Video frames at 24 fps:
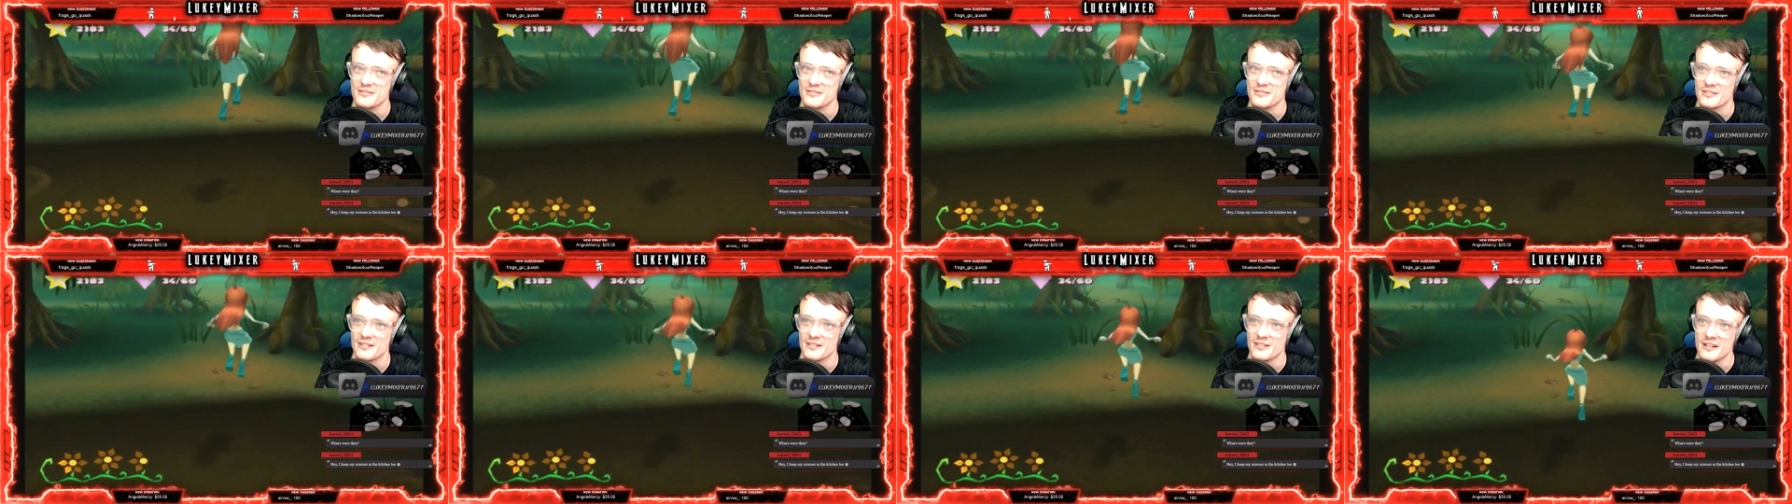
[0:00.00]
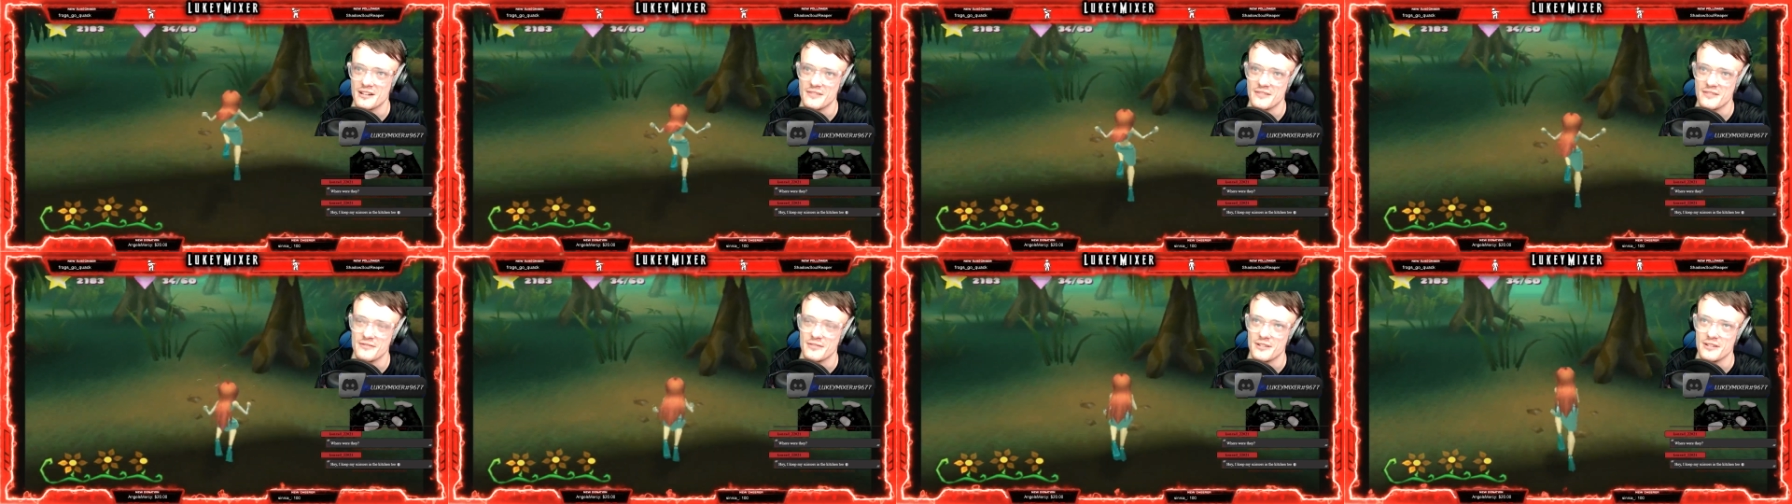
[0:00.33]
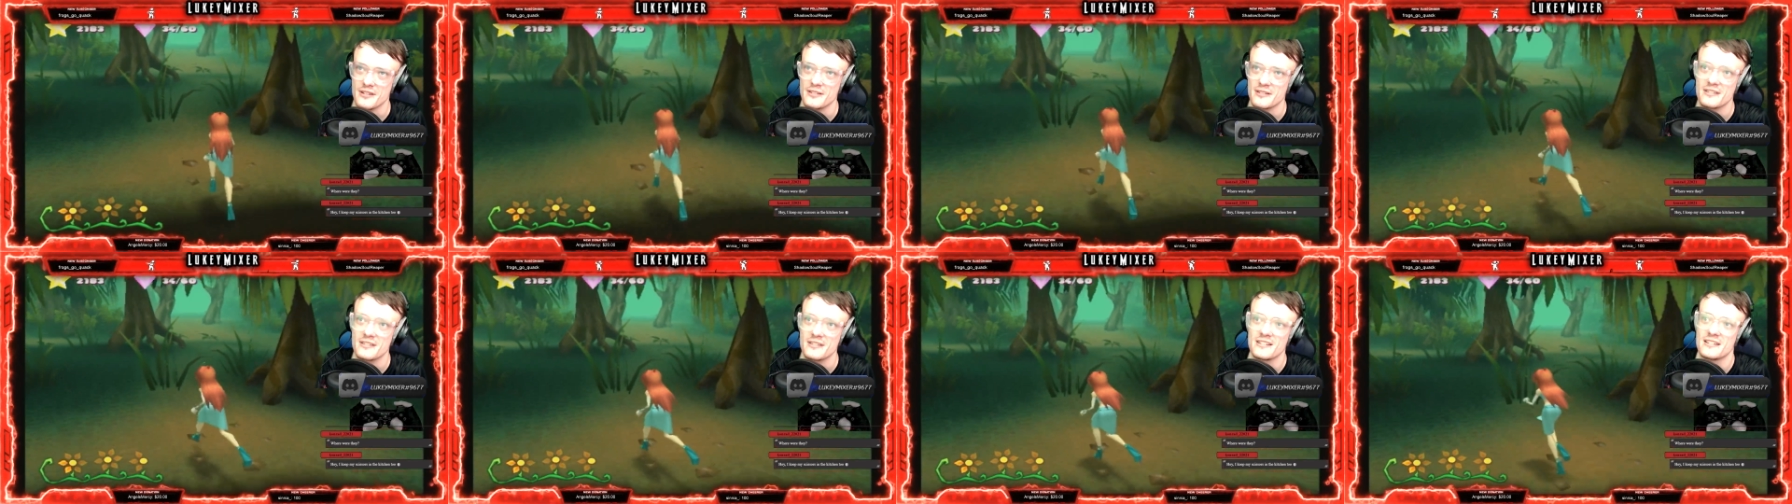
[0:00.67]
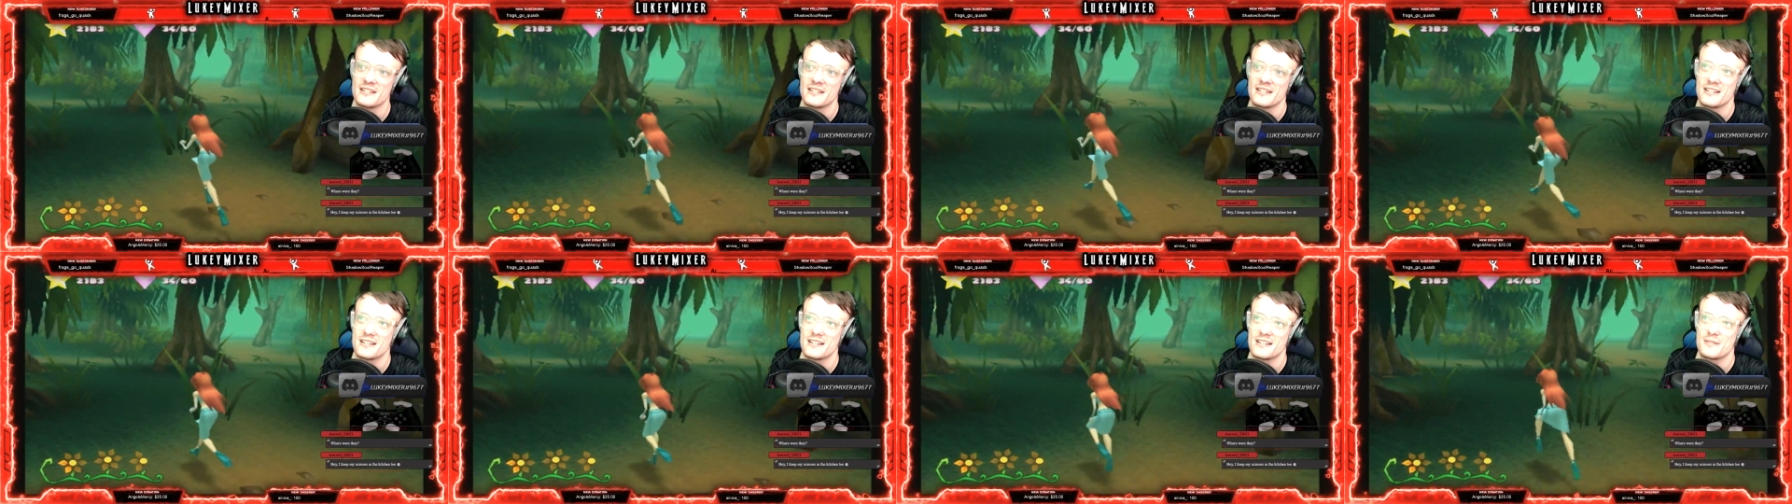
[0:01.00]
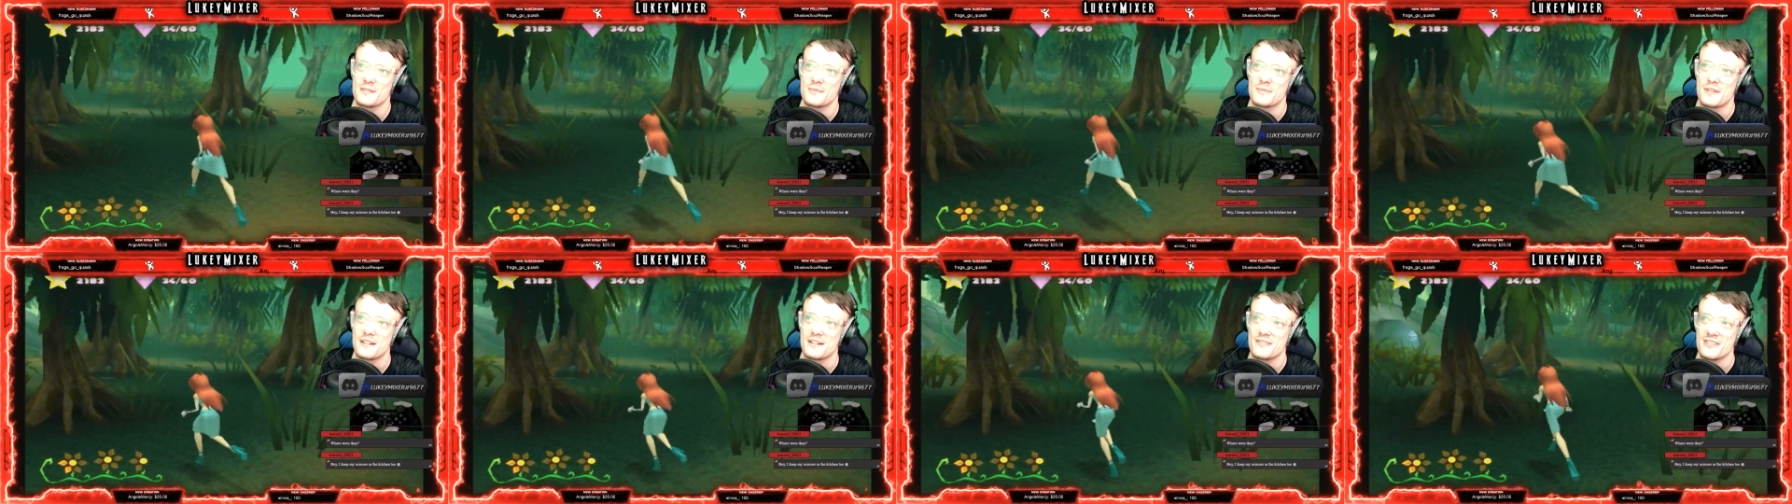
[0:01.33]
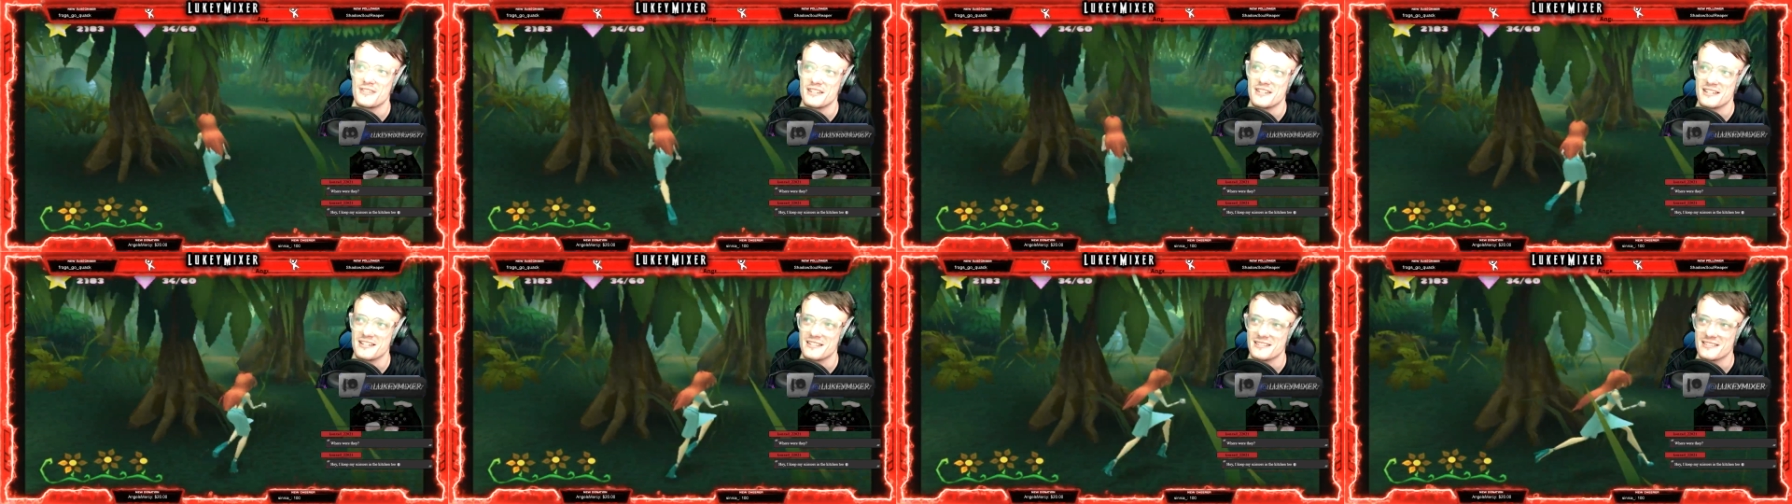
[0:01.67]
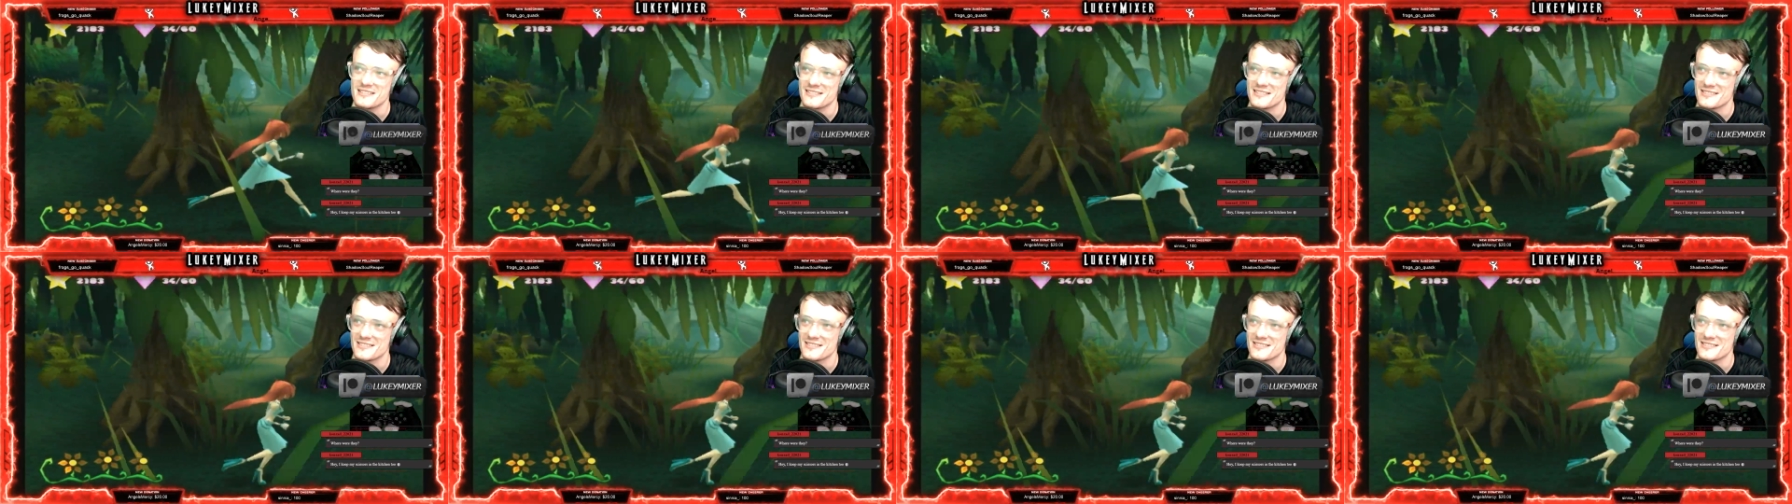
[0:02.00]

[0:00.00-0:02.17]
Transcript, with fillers: life. They, I think it.